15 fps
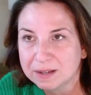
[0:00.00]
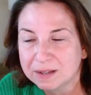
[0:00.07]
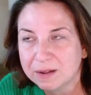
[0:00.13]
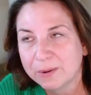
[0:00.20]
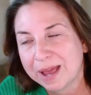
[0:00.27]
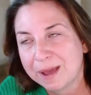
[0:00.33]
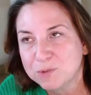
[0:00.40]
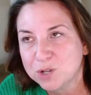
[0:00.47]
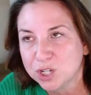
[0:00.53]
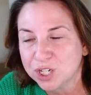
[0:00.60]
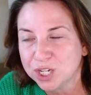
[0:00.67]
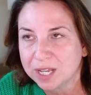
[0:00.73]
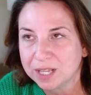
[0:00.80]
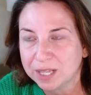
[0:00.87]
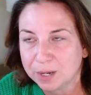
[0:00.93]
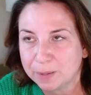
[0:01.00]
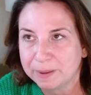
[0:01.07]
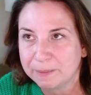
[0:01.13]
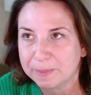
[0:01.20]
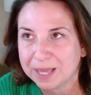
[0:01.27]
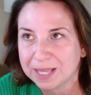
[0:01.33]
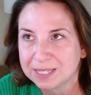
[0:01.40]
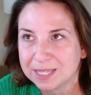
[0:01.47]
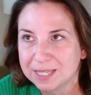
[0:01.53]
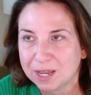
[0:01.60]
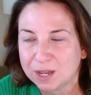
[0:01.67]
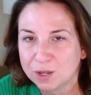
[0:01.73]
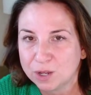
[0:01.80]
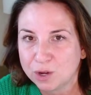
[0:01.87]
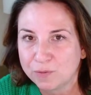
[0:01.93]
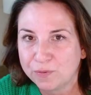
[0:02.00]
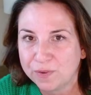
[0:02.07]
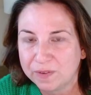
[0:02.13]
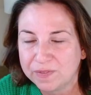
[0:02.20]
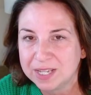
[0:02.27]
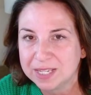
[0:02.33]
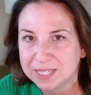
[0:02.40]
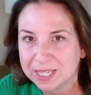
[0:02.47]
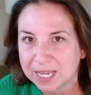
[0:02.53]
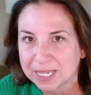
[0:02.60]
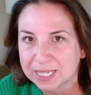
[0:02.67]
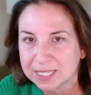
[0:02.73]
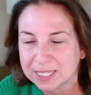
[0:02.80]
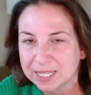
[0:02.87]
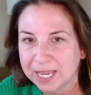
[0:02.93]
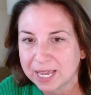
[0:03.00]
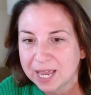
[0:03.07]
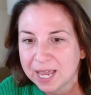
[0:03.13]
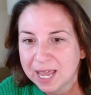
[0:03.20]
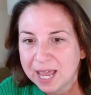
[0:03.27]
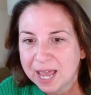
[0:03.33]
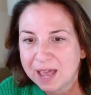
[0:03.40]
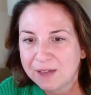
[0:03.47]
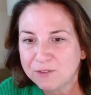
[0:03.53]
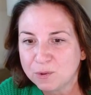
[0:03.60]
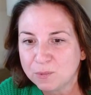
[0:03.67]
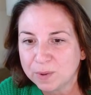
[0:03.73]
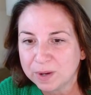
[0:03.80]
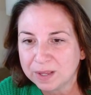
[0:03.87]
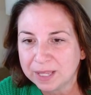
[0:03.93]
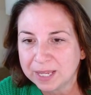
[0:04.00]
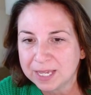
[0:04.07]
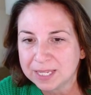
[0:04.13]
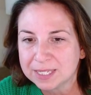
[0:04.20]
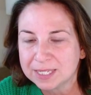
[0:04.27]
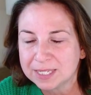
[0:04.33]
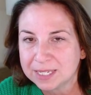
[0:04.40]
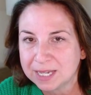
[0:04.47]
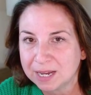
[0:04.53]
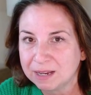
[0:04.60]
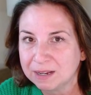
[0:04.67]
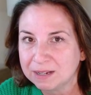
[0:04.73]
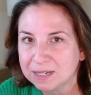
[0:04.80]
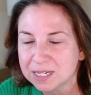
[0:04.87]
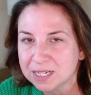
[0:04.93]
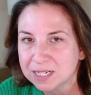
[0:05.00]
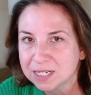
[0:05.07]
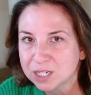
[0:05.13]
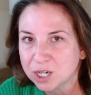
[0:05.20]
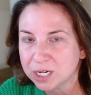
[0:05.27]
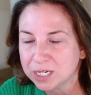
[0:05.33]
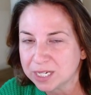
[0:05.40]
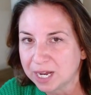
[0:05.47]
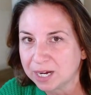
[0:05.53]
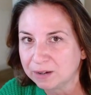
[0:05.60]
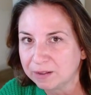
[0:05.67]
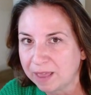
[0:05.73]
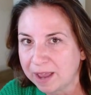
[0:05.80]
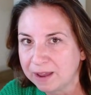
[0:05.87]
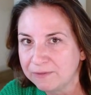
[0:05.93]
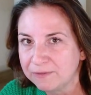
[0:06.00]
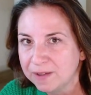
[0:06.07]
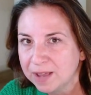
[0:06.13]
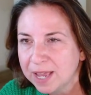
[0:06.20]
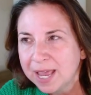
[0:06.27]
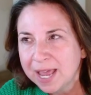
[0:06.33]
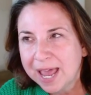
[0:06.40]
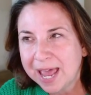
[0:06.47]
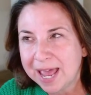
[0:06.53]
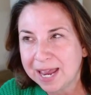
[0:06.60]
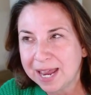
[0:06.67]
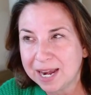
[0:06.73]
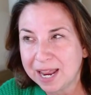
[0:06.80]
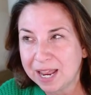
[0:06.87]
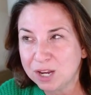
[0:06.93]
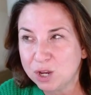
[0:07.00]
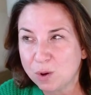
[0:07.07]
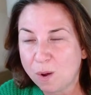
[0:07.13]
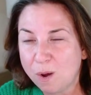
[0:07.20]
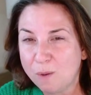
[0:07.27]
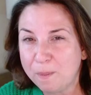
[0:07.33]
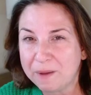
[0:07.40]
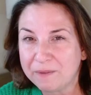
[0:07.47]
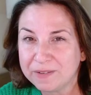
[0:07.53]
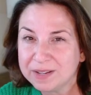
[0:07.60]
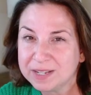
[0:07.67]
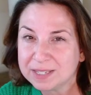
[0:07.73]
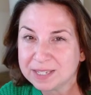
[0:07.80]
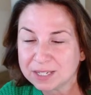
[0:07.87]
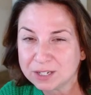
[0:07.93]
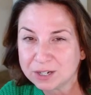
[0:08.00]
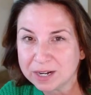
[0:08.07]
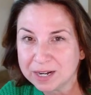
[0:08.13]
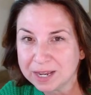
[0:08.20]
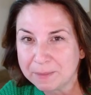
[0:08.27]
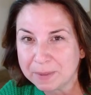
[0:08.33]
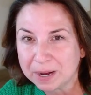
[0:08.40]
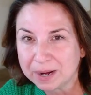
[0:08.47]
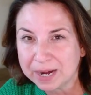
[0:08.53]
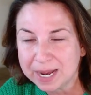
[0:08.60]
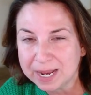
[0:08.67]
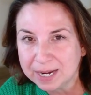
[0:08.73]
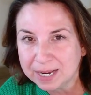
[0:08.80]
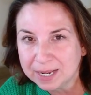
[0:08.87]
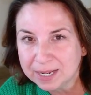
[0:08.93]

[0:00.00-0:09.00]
Okay, I'm judging a little bit because like you're 56. Like, have you really sustained your entire life? And you hope at 56 you're going to get married?